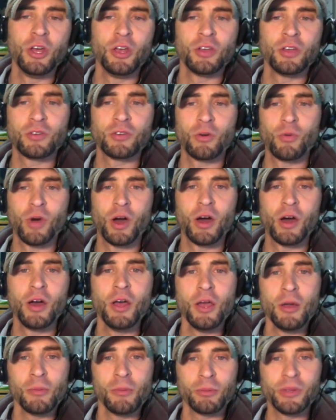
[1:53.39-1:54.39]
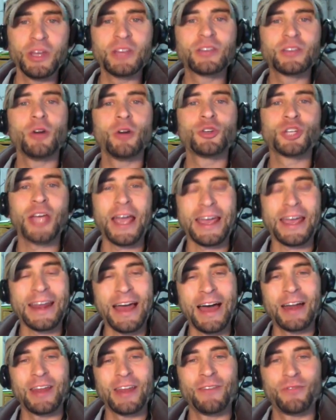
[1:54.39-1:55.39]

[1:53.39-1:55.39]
So please go check it out.